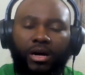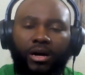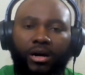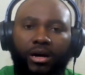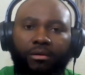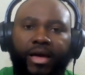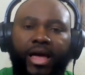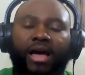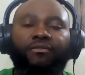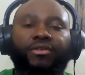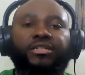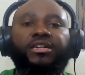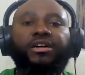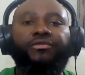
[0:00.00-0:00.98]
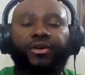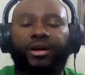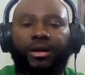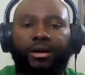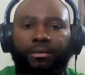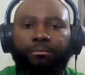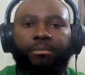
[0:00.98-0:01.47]
um, have a different
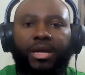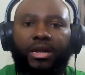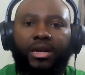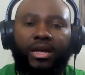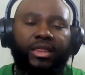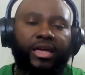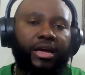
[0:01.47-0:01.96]
meaning.